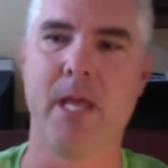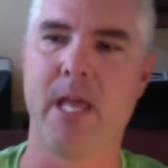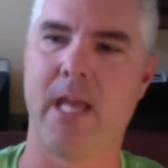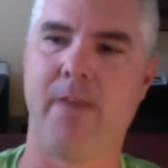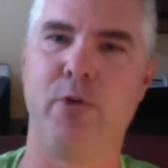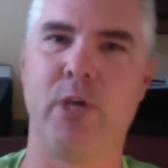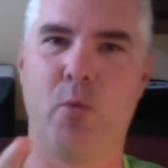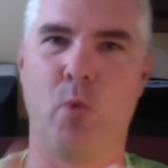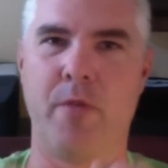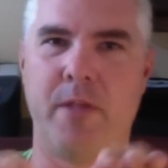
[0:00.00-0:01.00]
And if you get
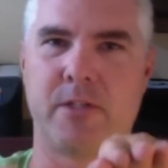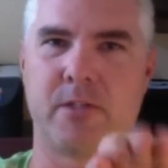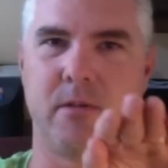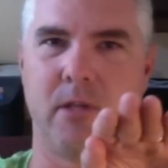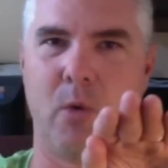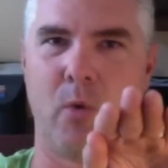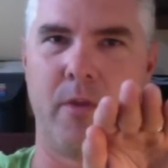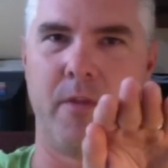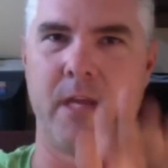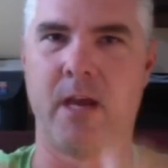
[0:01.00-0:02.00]
one that's lower
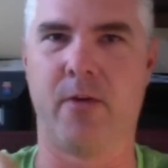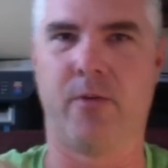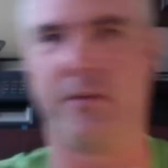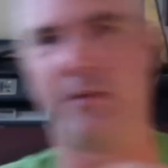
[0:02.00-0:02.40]
than the other, then